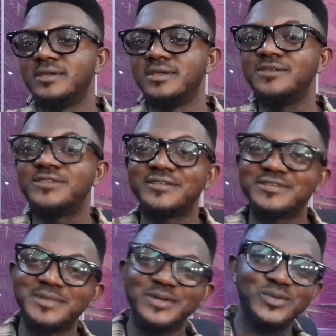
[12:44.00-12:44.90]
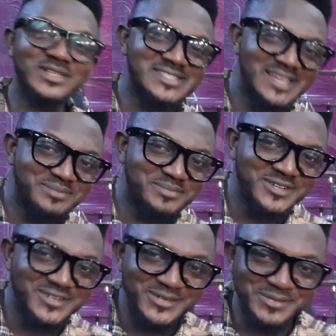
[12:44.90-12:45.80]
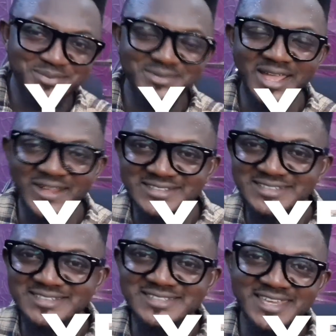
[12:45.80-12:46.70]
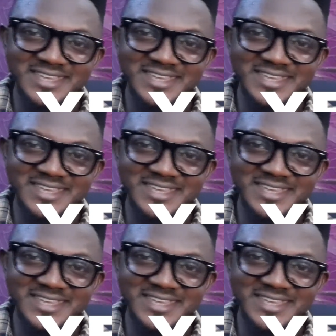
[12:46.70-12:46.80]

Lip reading: If you're from my WhatsApp group, I want to say